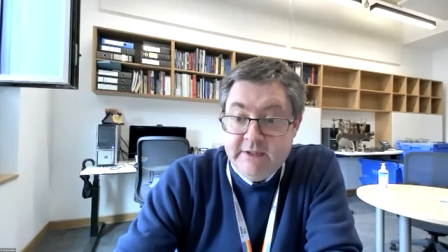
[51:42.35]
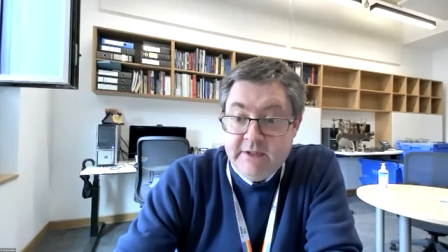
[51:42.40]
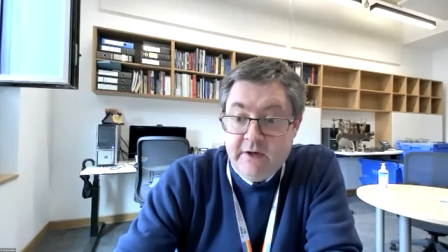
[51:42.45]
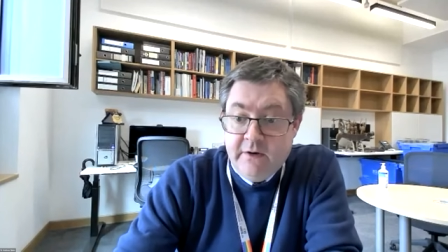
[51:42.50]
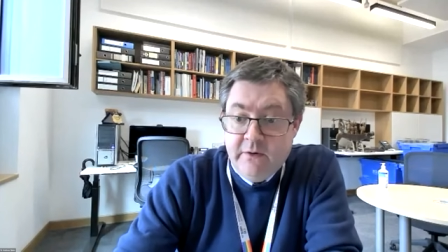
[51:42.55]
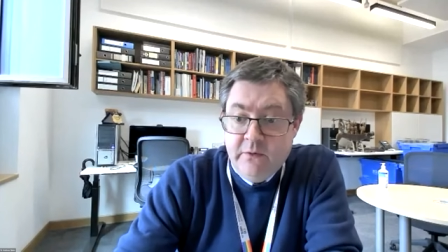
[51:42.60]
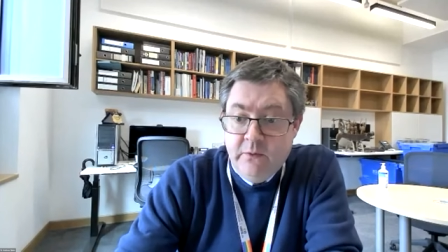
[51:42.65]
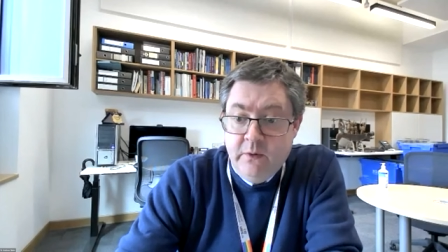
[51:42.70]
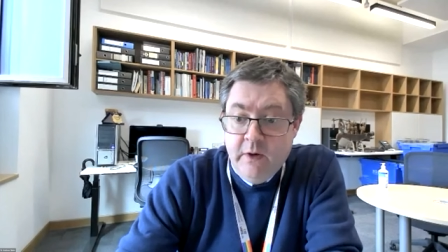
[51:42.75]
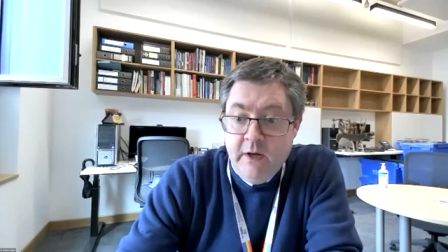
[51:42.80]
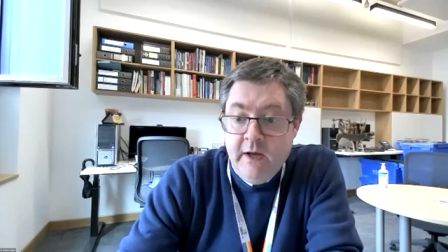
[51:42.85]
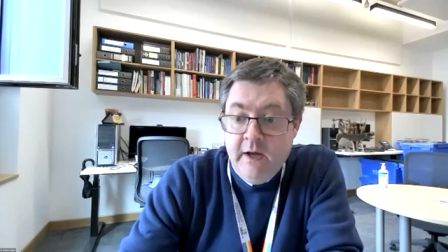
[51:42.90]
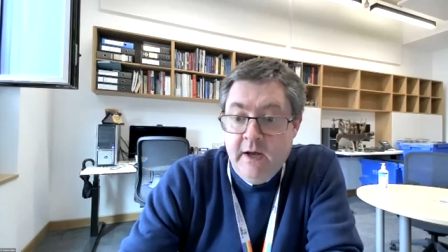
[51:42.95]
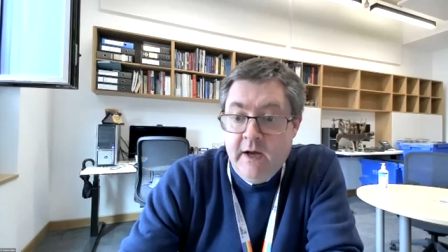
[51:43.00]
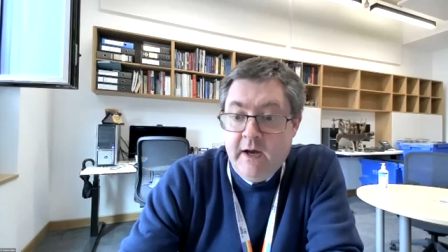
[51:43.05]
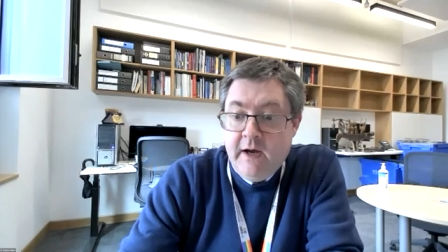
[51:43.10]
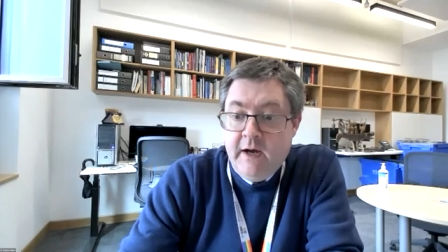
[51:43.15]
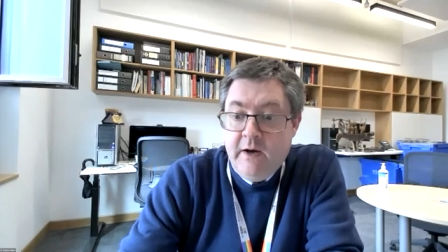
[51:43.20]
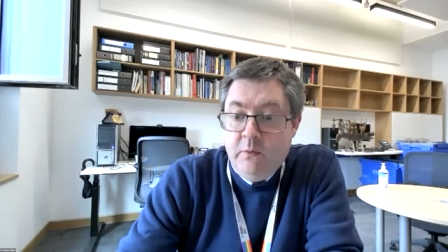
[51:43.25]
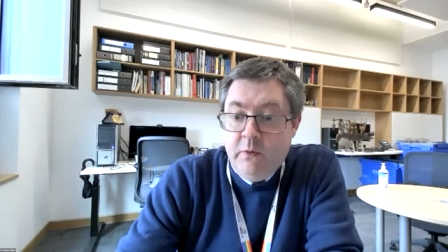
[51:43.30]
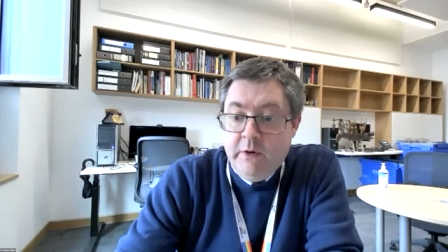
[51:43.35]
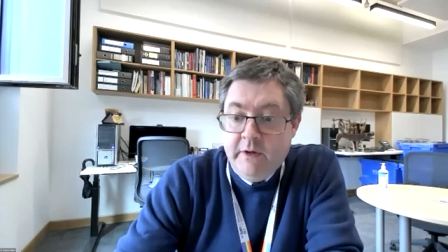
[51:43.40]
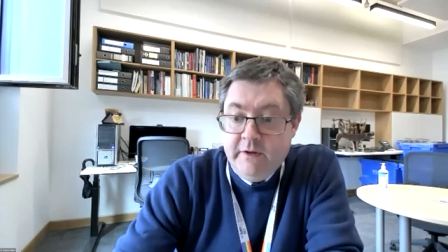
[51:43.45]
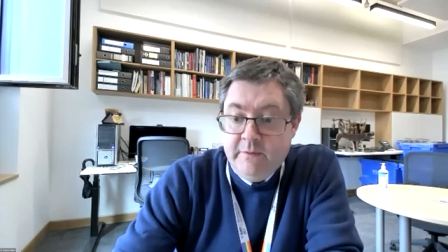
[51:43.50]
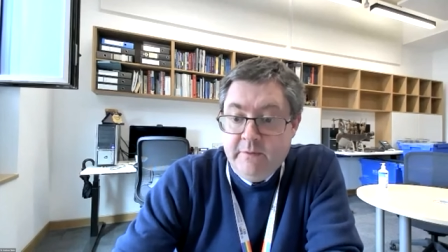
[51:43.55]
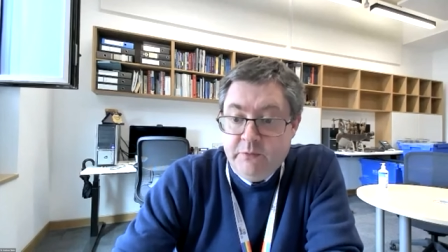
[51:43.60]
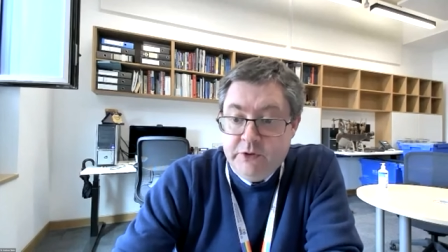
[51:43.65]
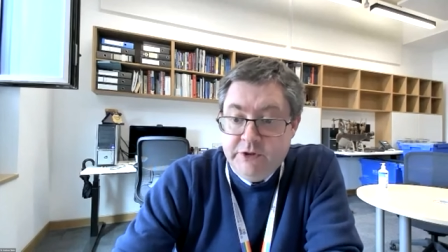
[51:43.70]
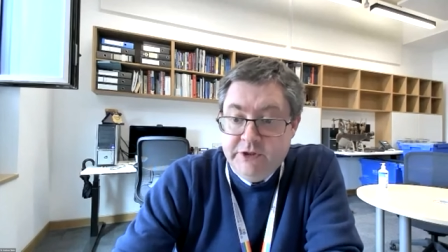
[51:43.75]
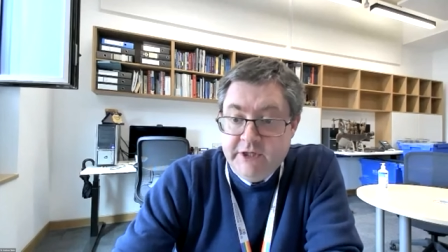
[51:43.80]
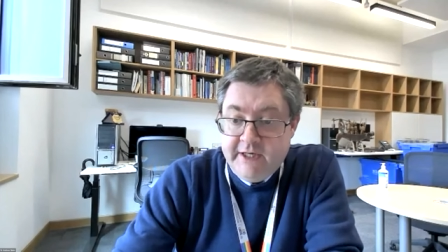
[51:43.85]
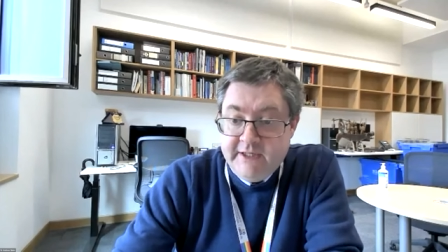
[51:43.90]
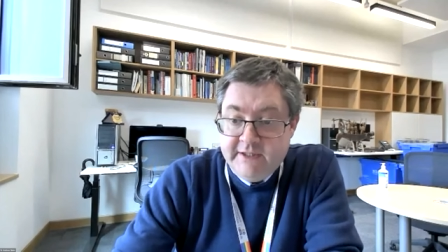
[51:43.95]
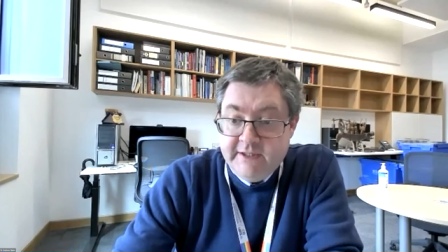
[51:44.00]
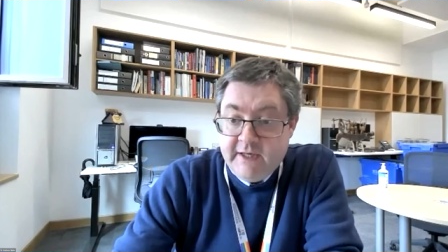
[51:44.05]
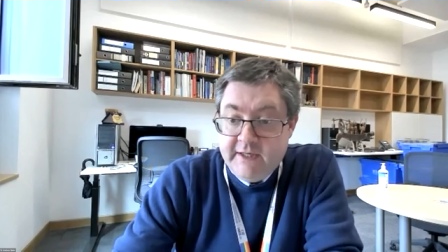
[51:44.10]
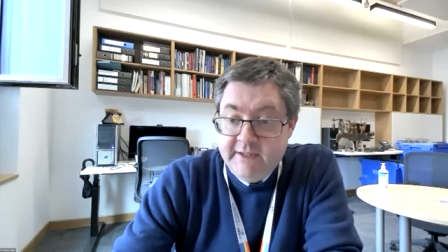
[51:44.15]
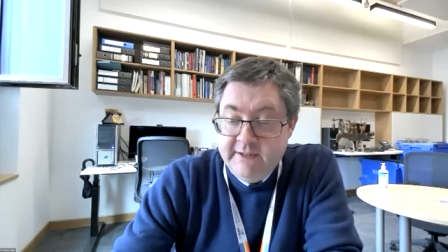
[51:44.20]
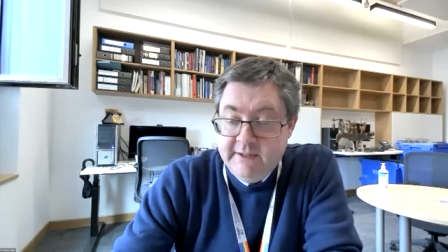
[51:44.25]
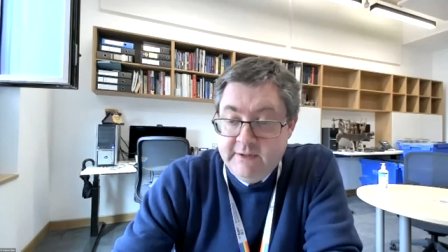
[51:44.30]
So, uh, one of the
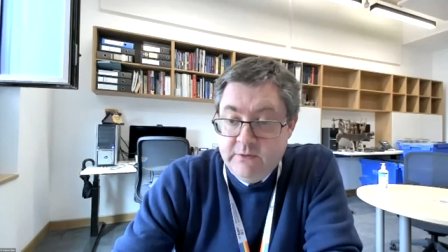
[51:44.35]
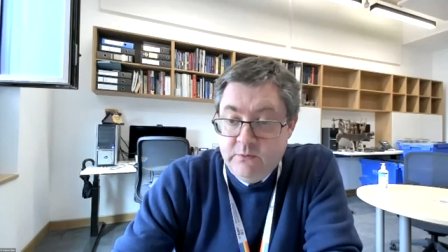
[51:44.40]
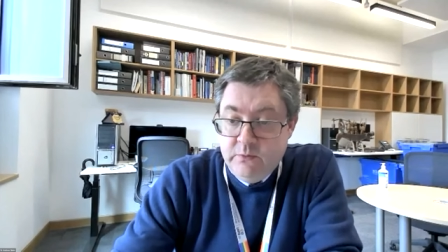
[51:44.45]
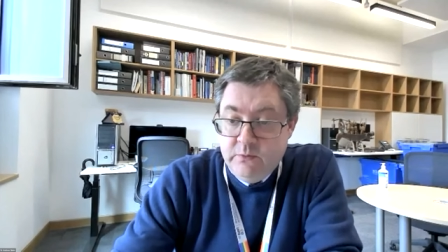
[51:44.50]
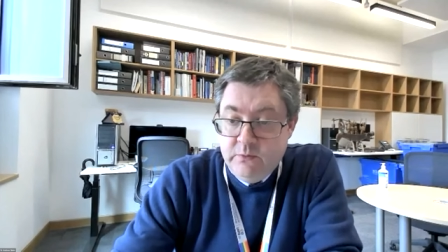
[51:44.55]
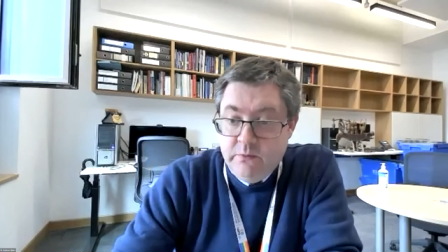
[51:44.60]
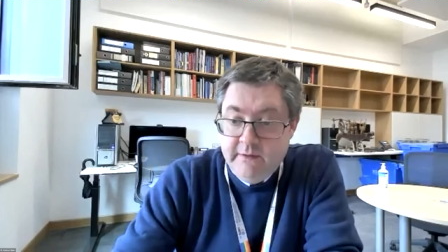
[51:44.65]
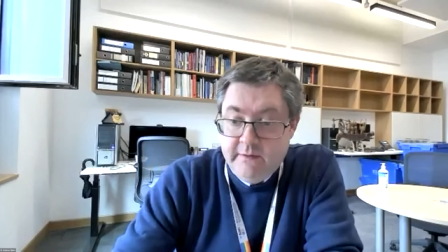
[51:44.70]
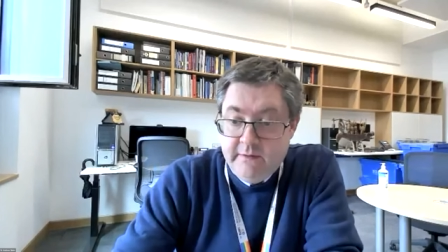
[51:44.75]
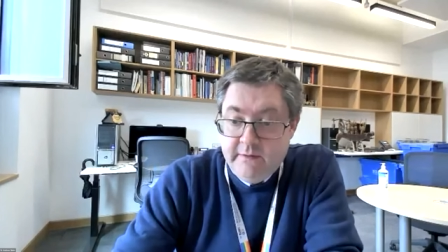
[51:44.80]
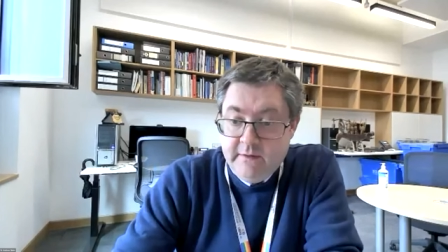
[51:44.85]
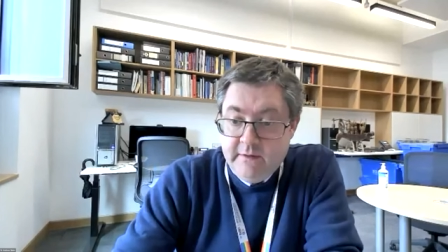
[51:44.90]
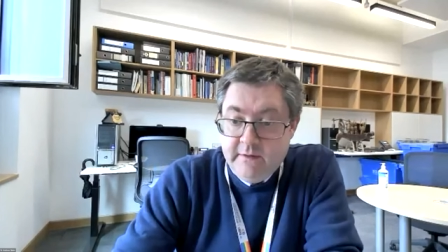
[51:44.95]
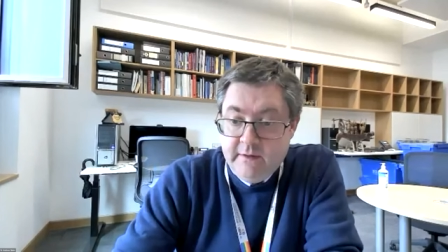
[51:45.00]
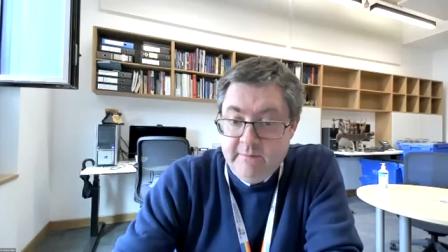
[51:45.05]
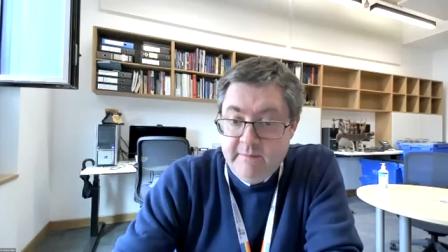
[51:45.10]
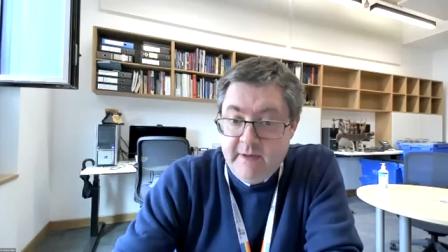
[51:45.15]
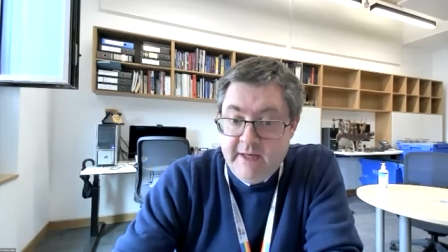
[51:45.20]
projects I did with uh,